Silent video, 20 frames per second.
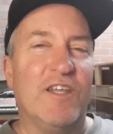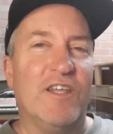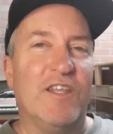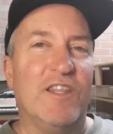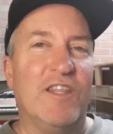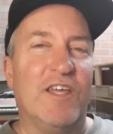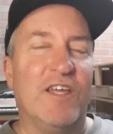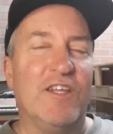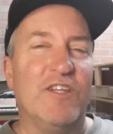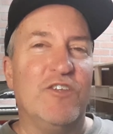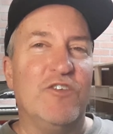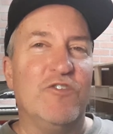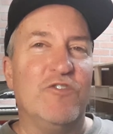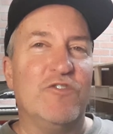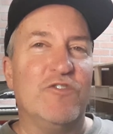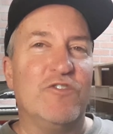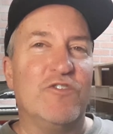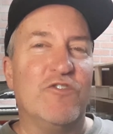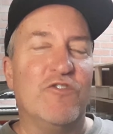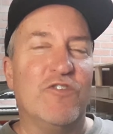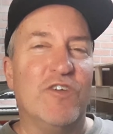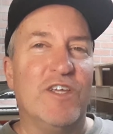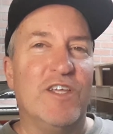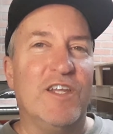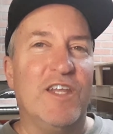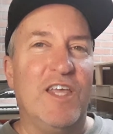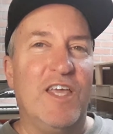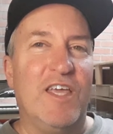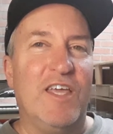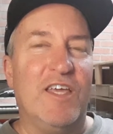they had used
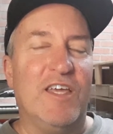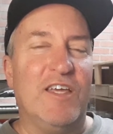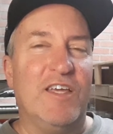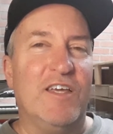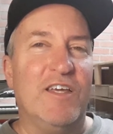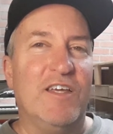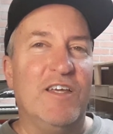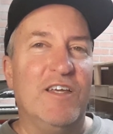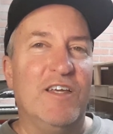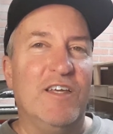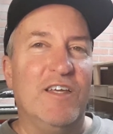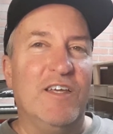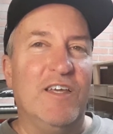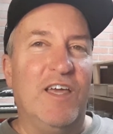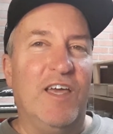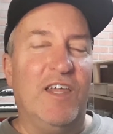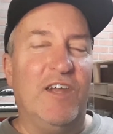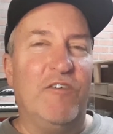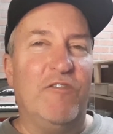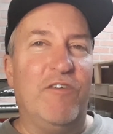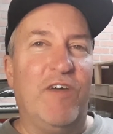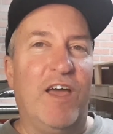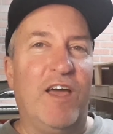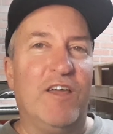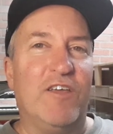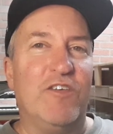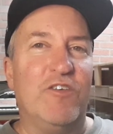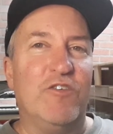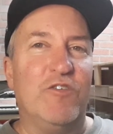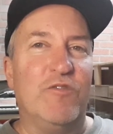green ink and a
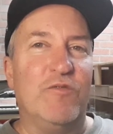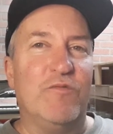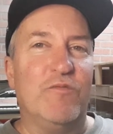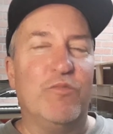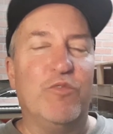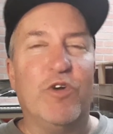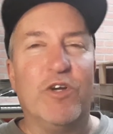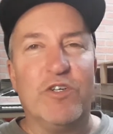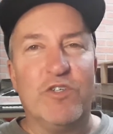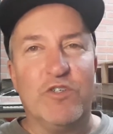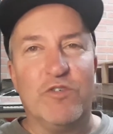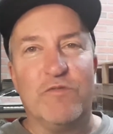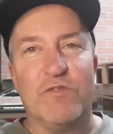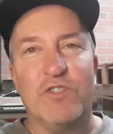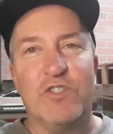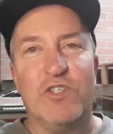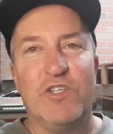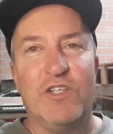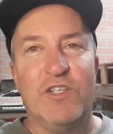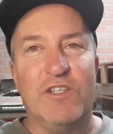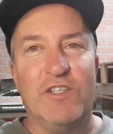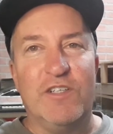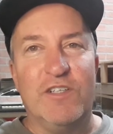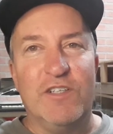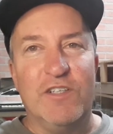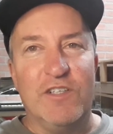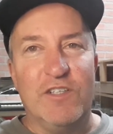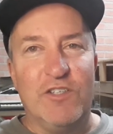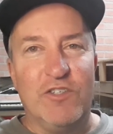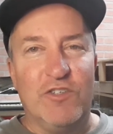vacuum pressure machine
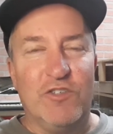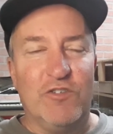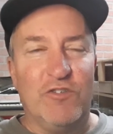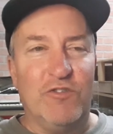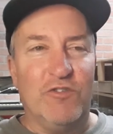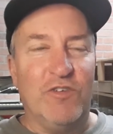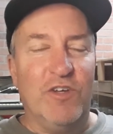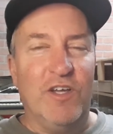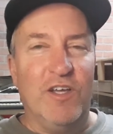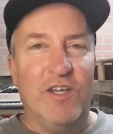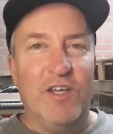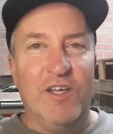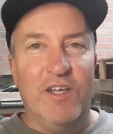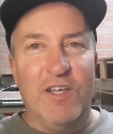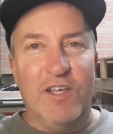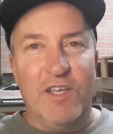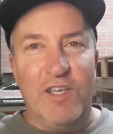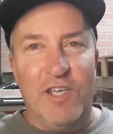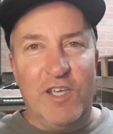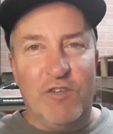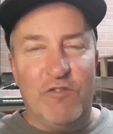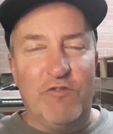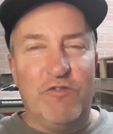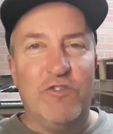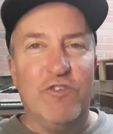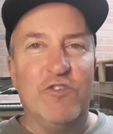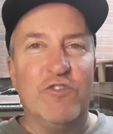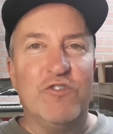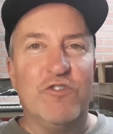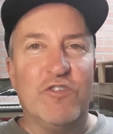to
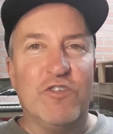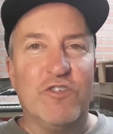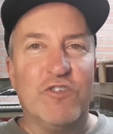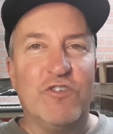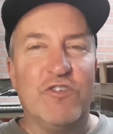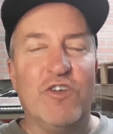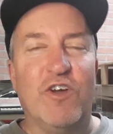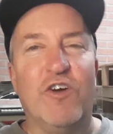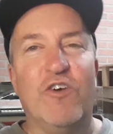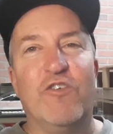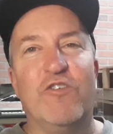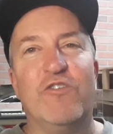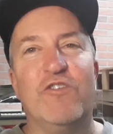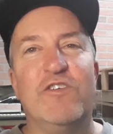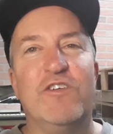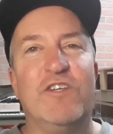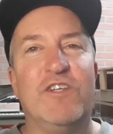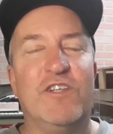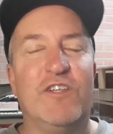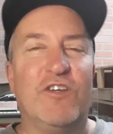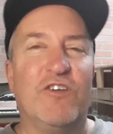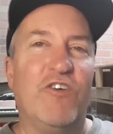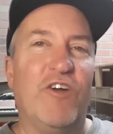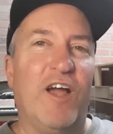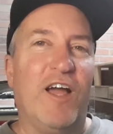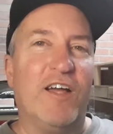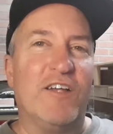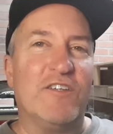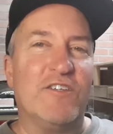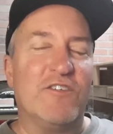infuse the stone in the
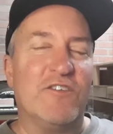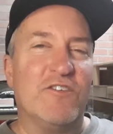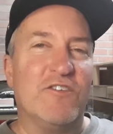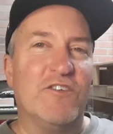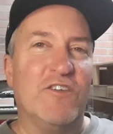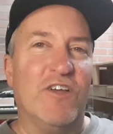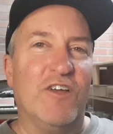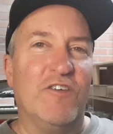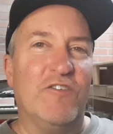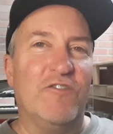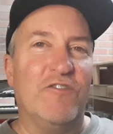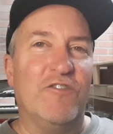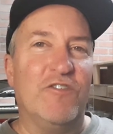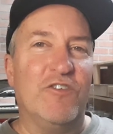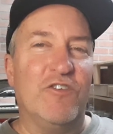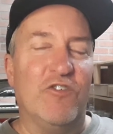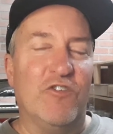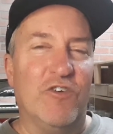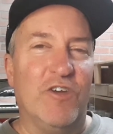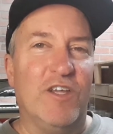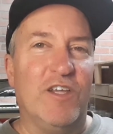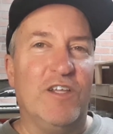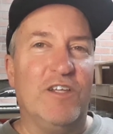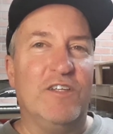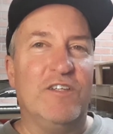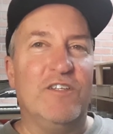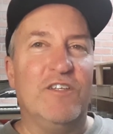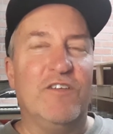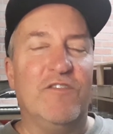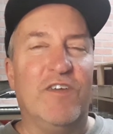cracks and stuff
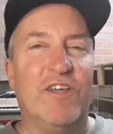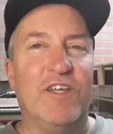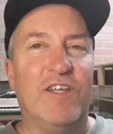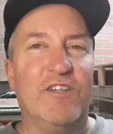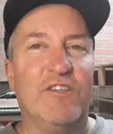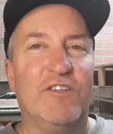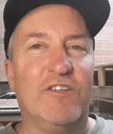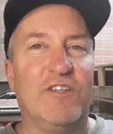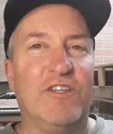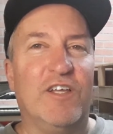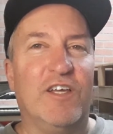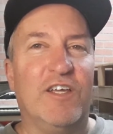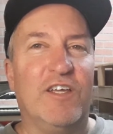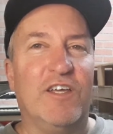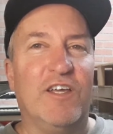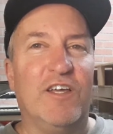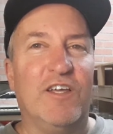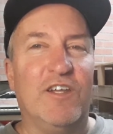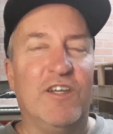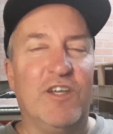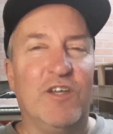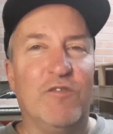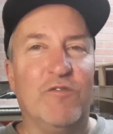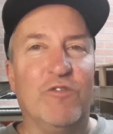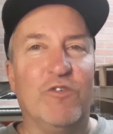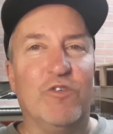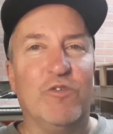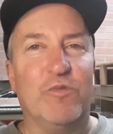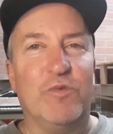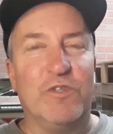green to make it look like an
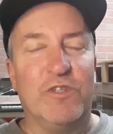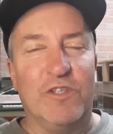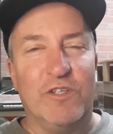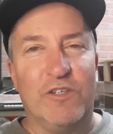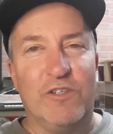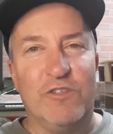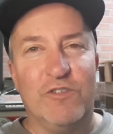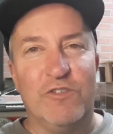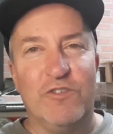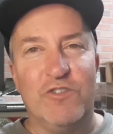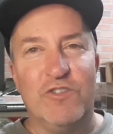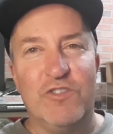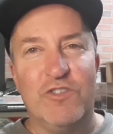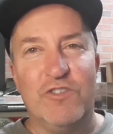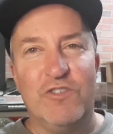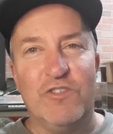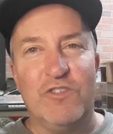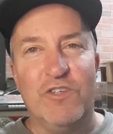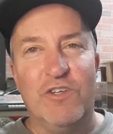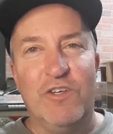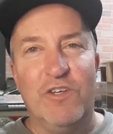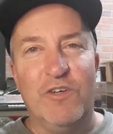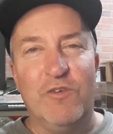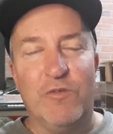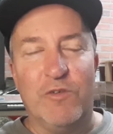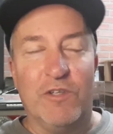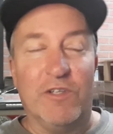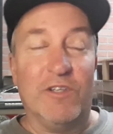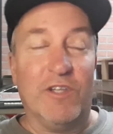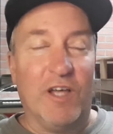emerald with inclusions,
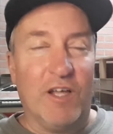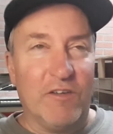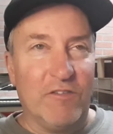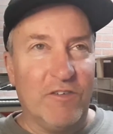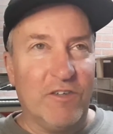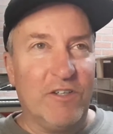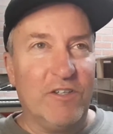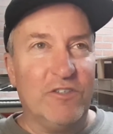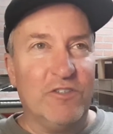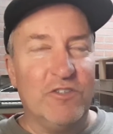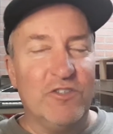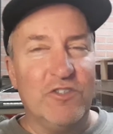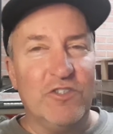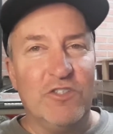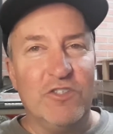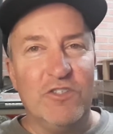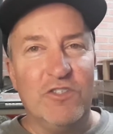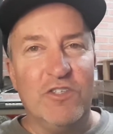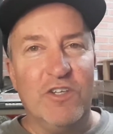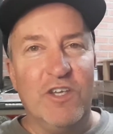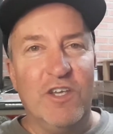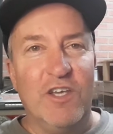with a lot of inclusions.